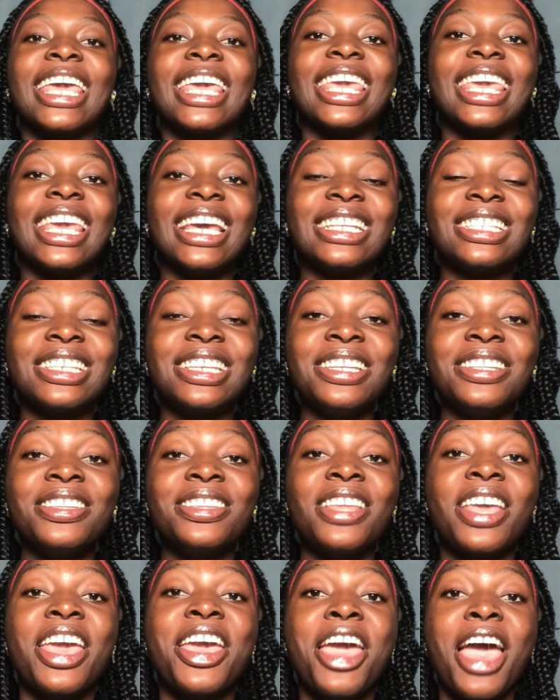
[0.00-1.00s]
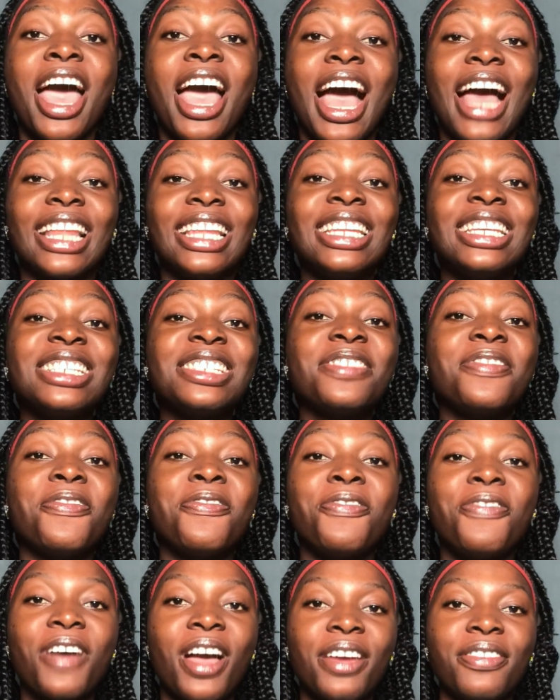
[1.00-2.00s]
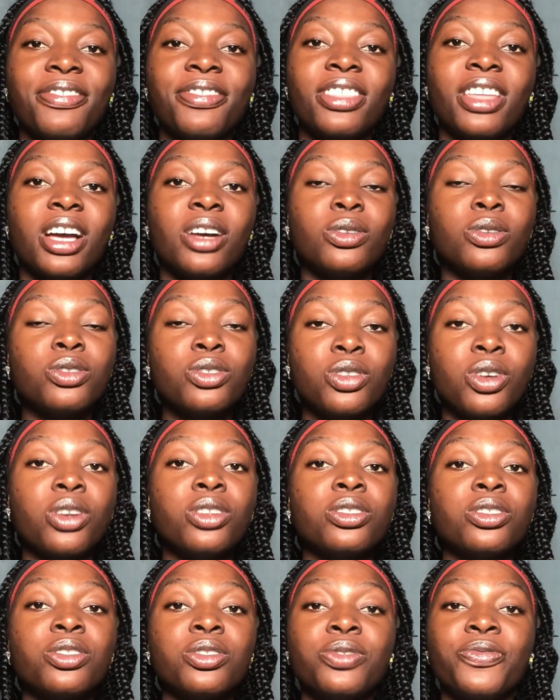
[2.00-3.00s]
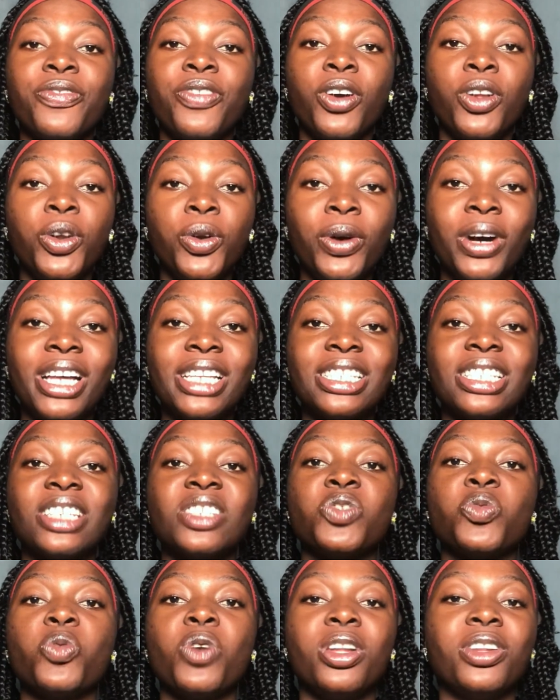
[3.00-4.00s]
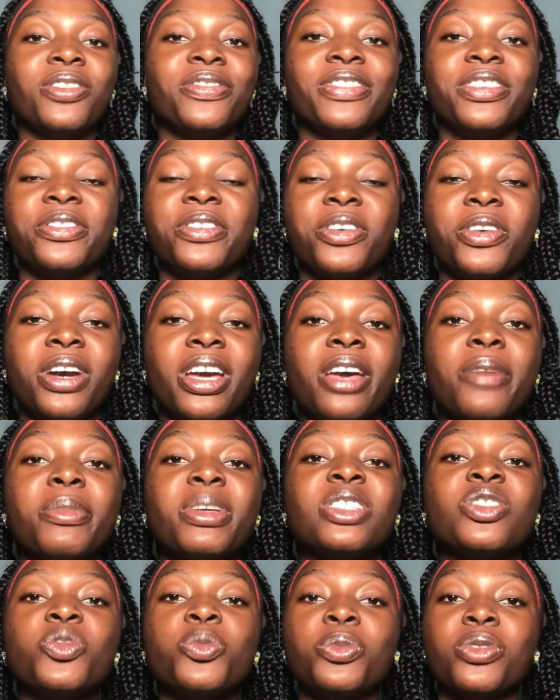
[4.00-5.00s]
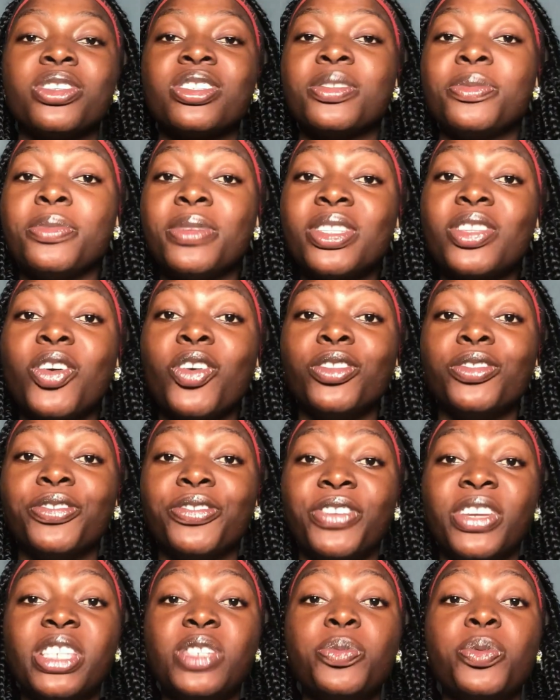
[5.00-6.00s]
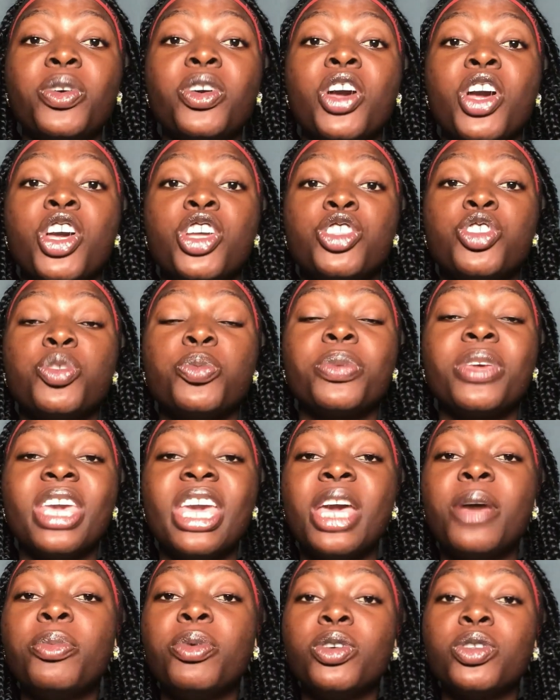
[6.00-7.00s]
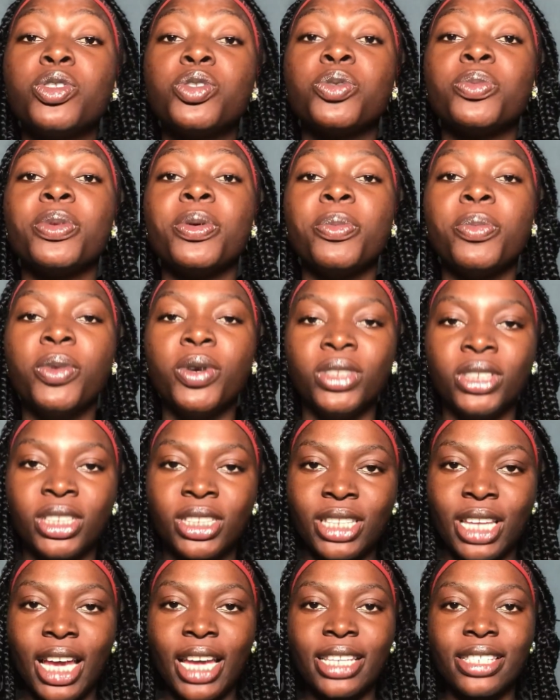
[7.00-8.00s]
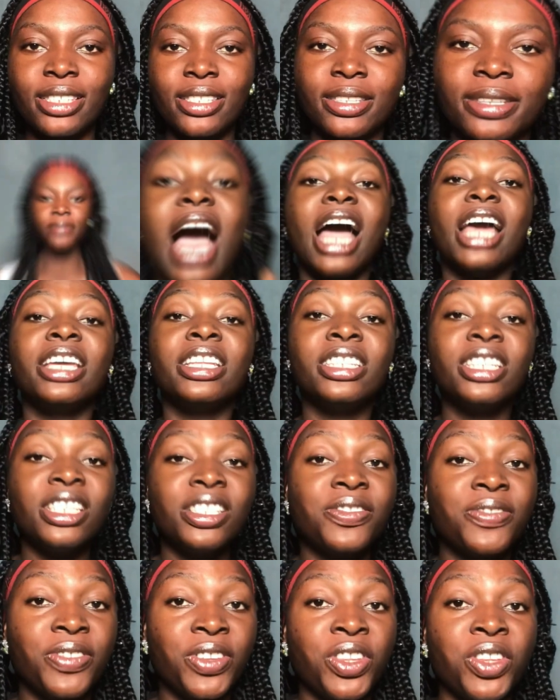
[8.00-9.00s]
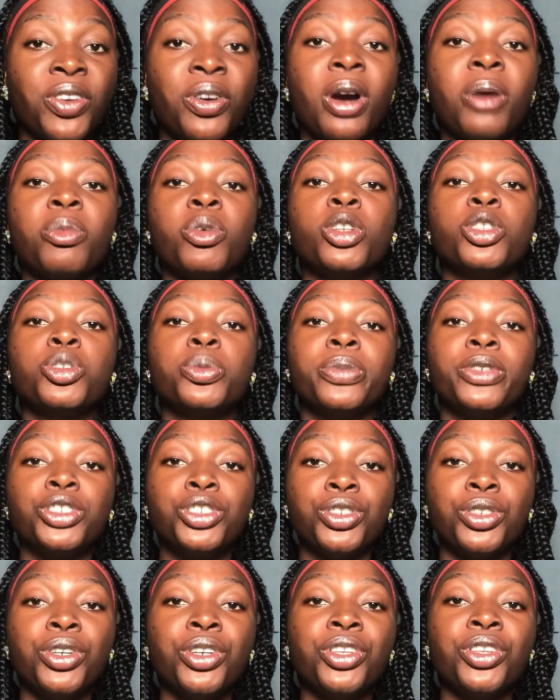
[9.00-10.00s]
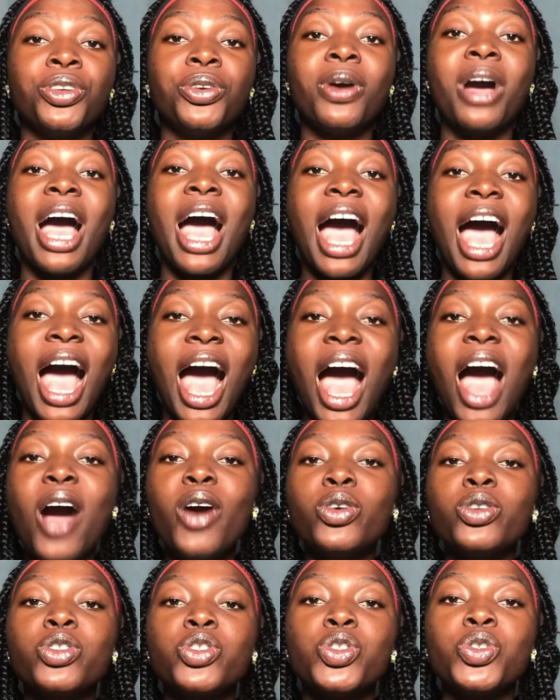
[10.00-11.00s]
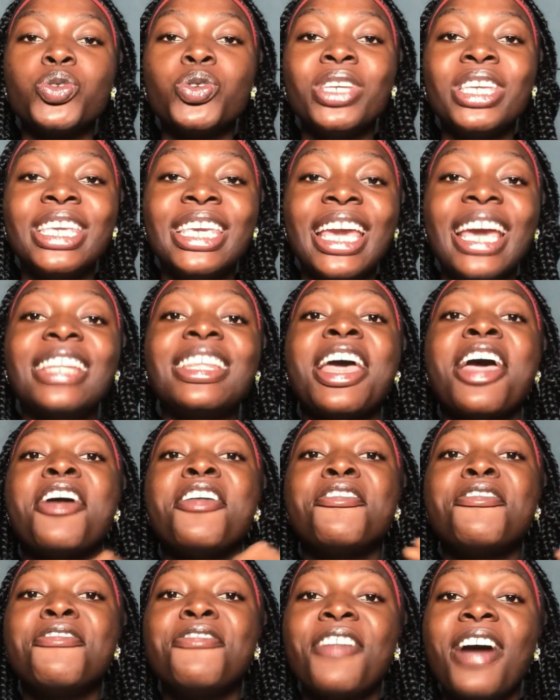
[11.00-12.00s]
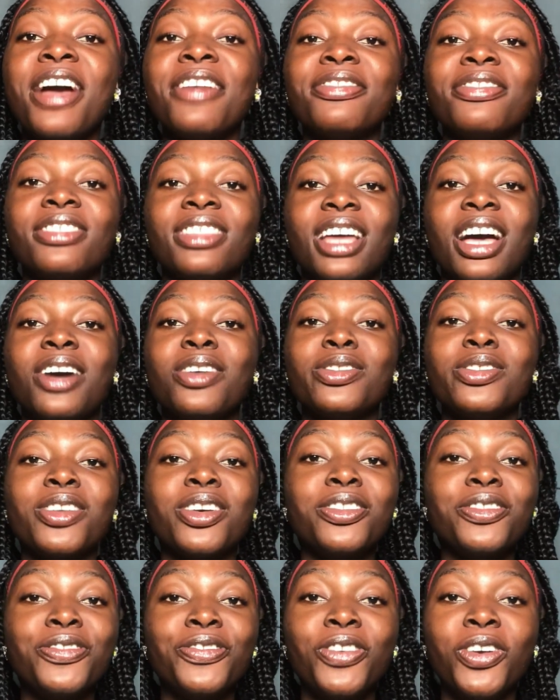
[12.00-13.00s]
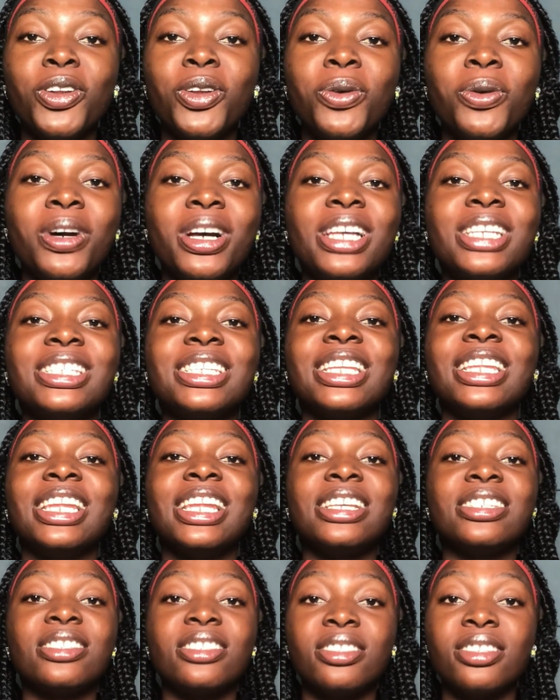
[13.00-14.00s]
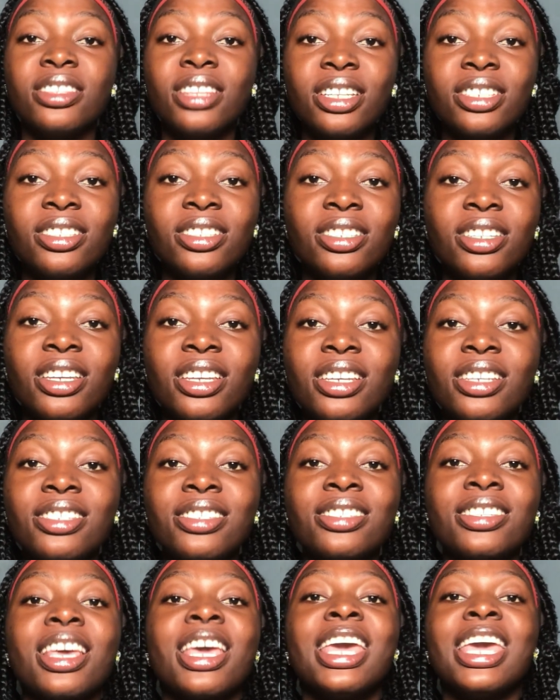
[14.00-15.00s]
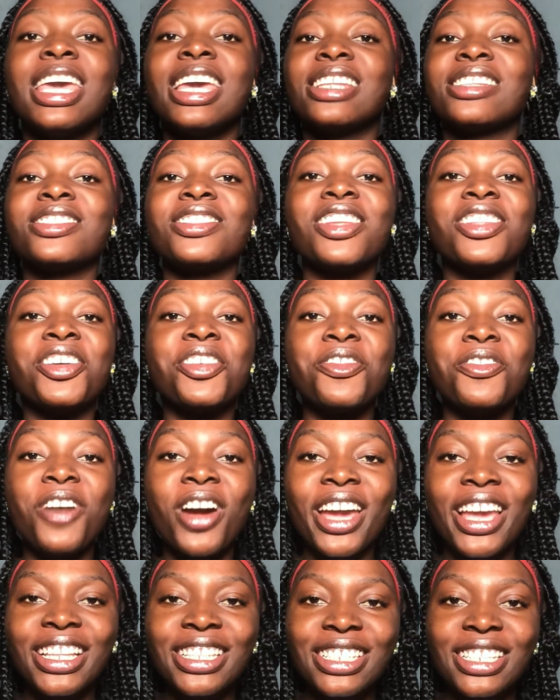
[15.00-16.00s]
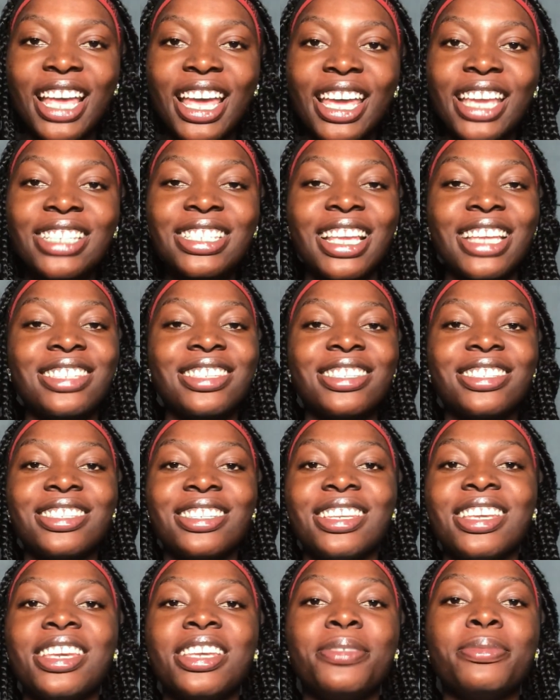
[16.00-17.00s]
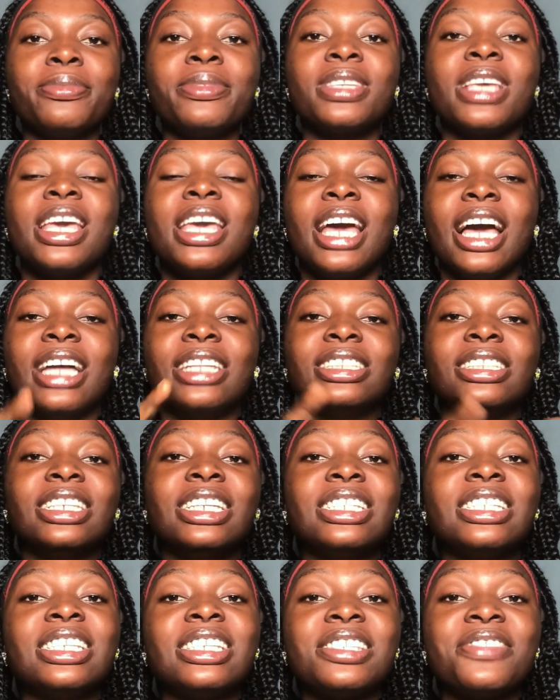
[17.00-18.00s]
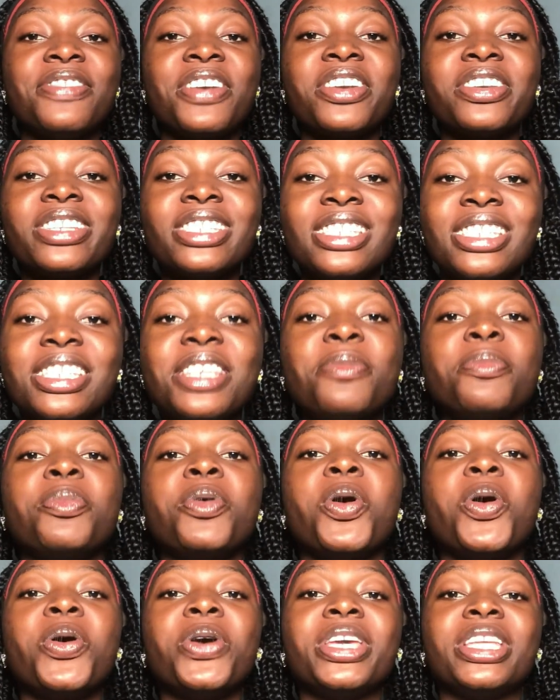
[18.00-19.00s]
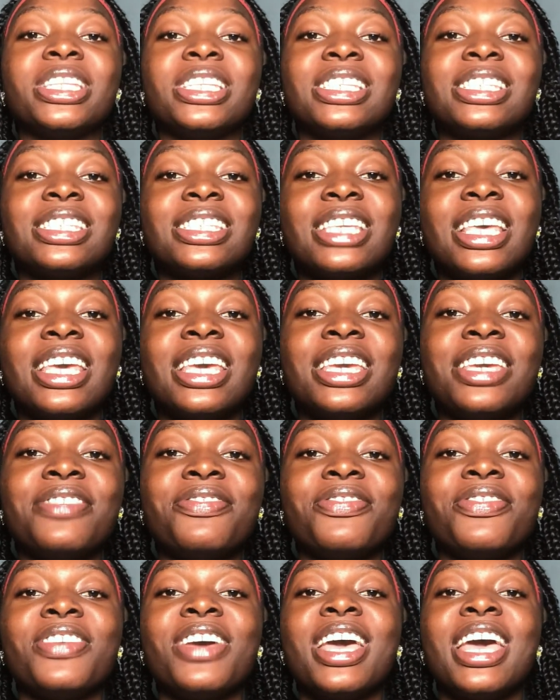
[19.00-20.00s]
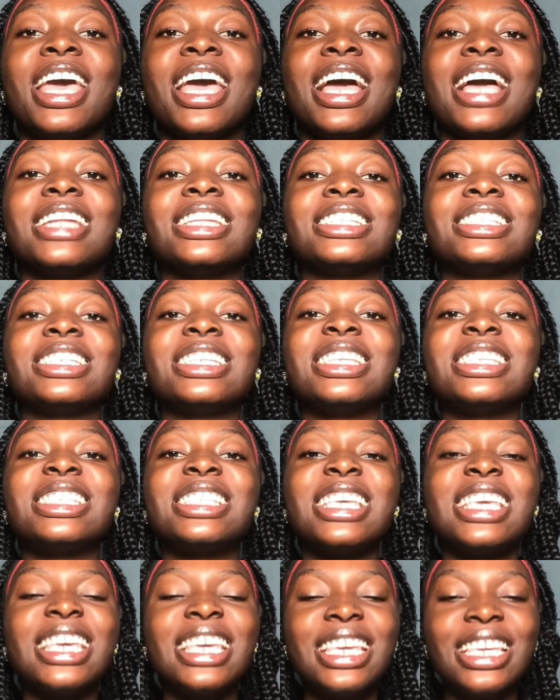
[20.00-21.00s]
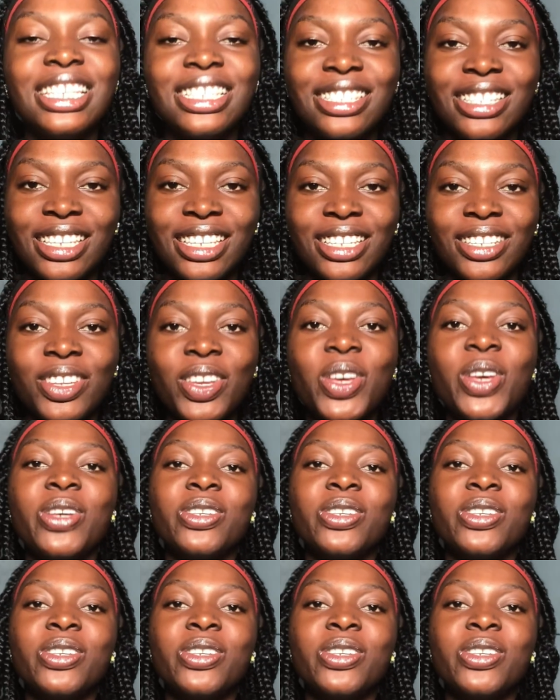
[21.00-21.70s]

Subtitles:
Getting at least 5,000 followers is one of the requirements you must meet on Facebook to be able to be monetized. In this video, I'm going to be showing you how to get 5,000 followers in less than 30 days. It's not a rocket science as it aims, and it is very simple, it is safe, and it is easy.